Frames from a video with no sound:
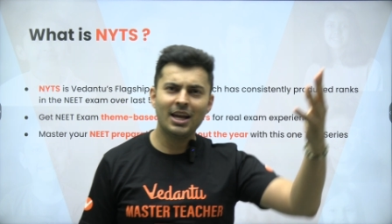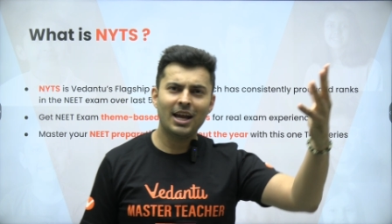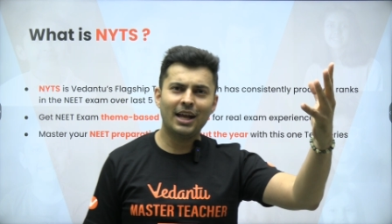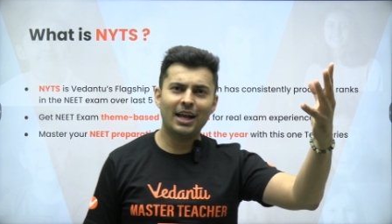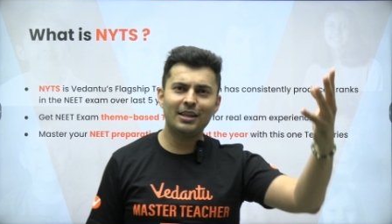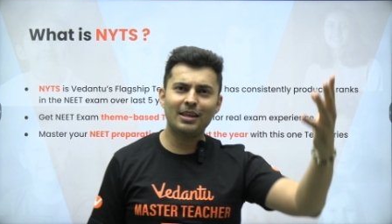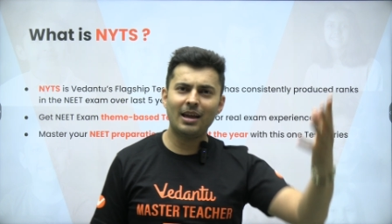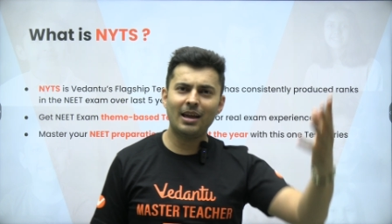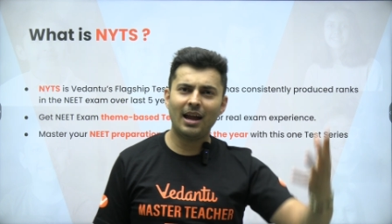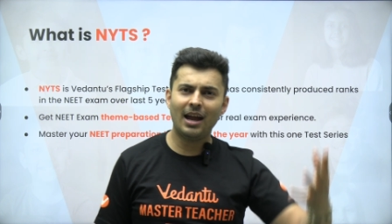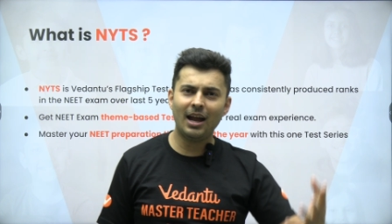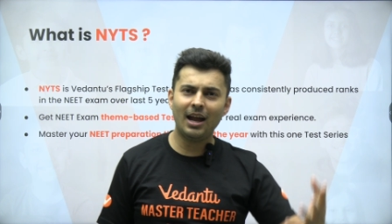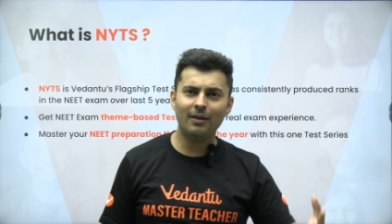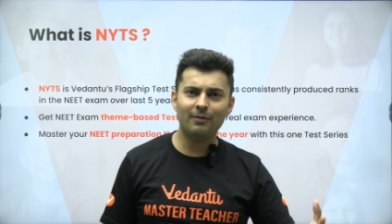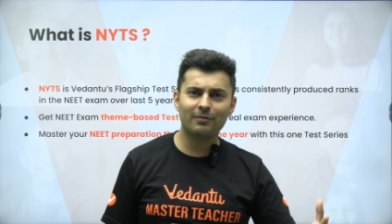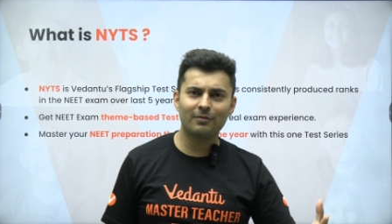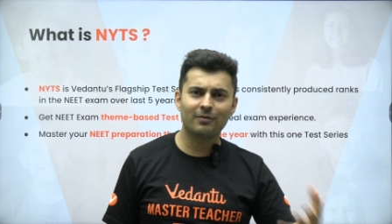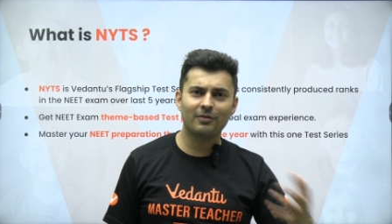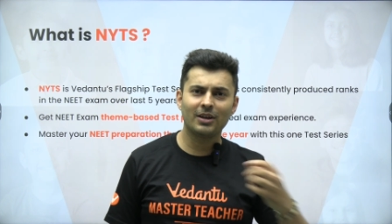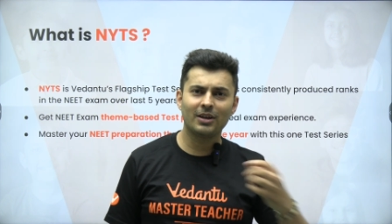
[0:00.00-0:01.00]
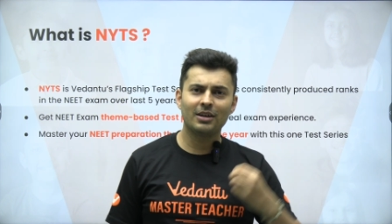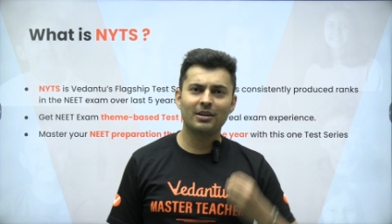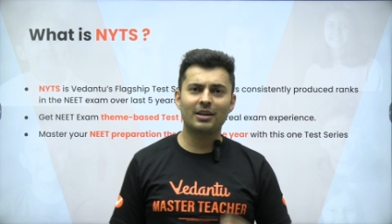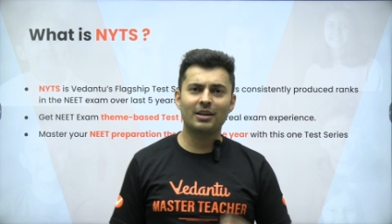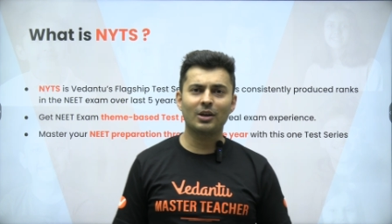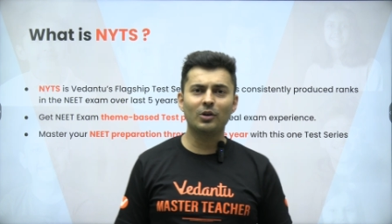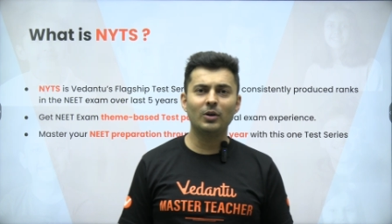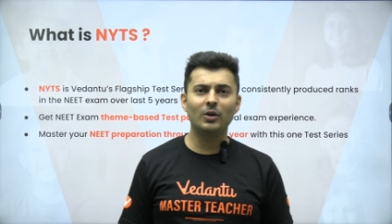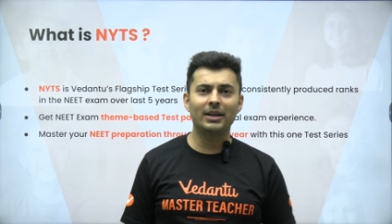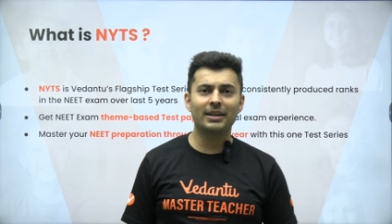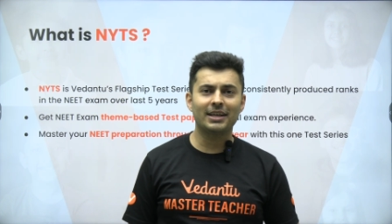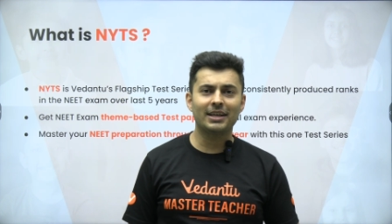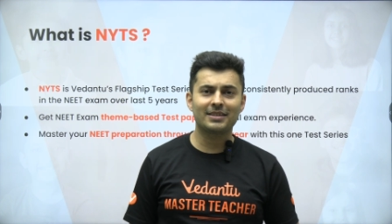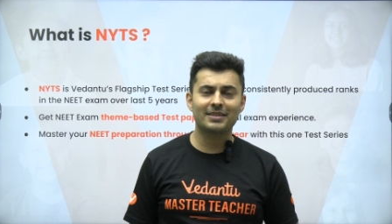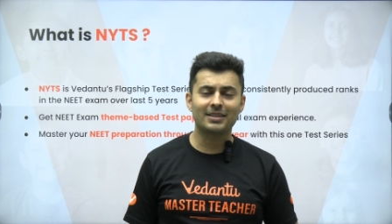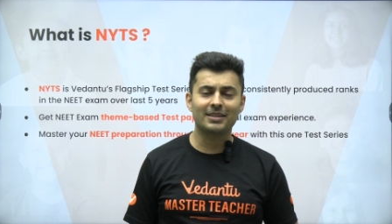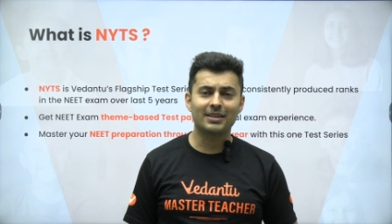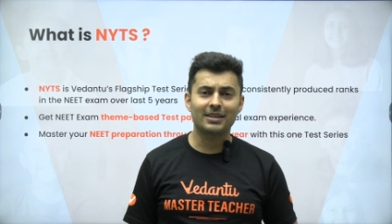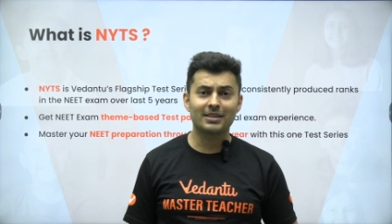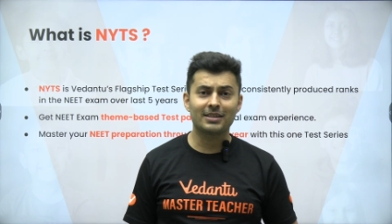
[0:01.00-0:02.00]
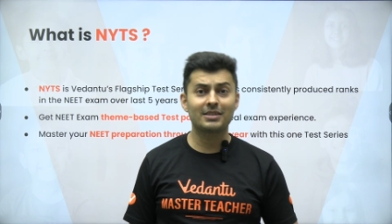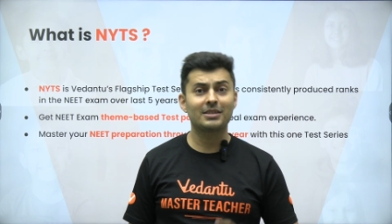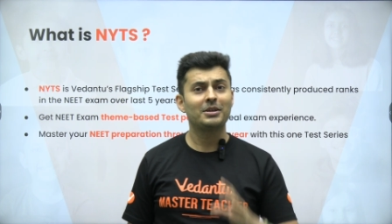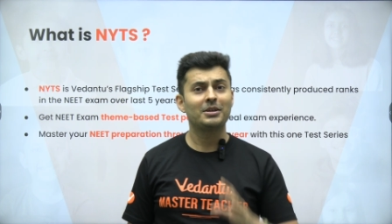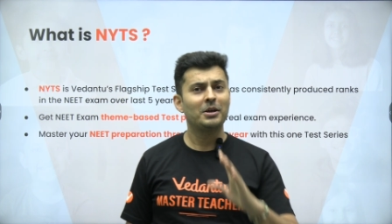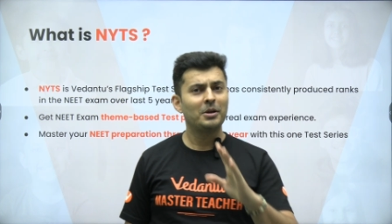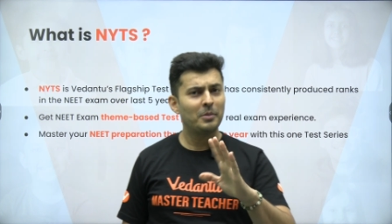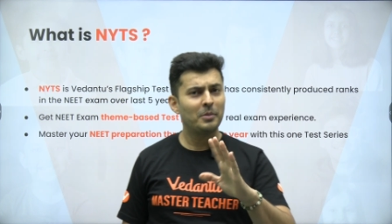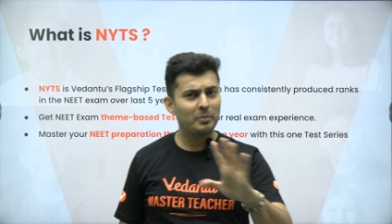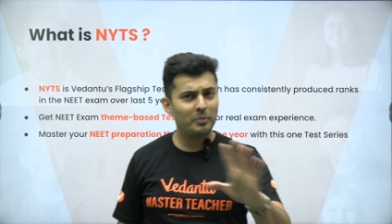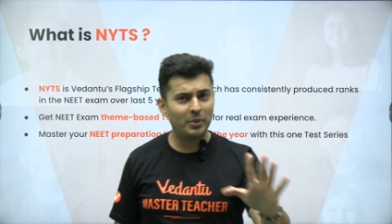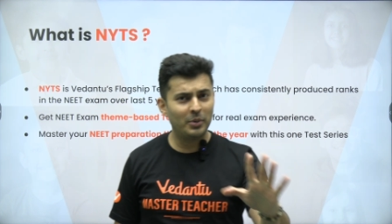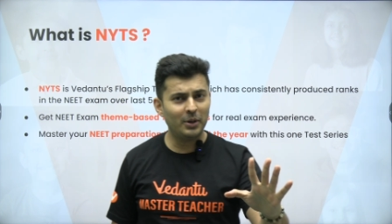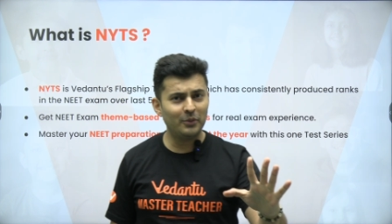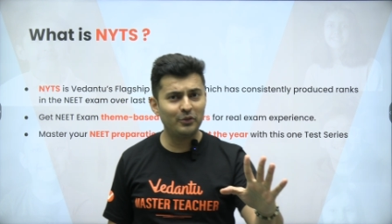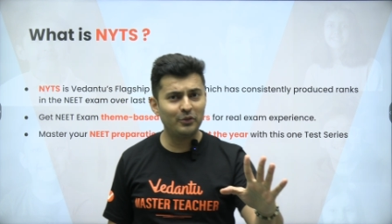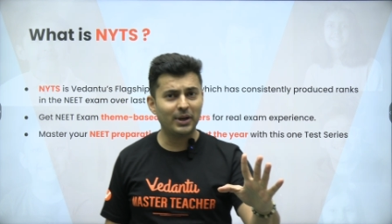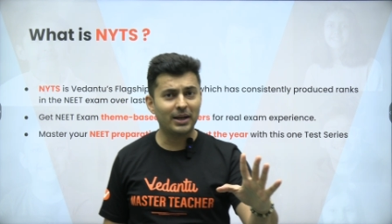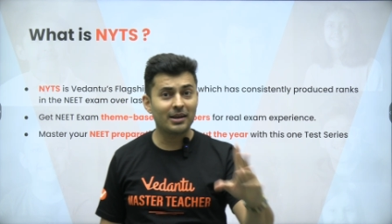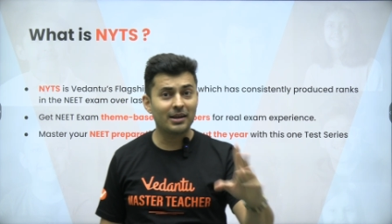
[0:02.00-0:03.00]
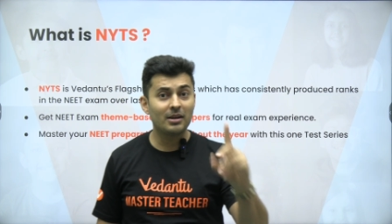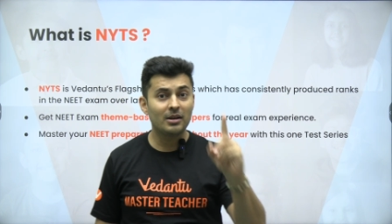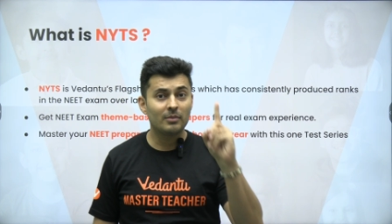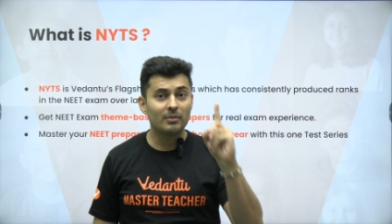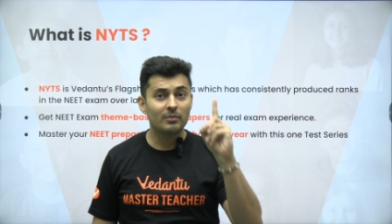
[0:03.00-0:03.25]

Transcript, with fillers: and they have regular test series. Perfect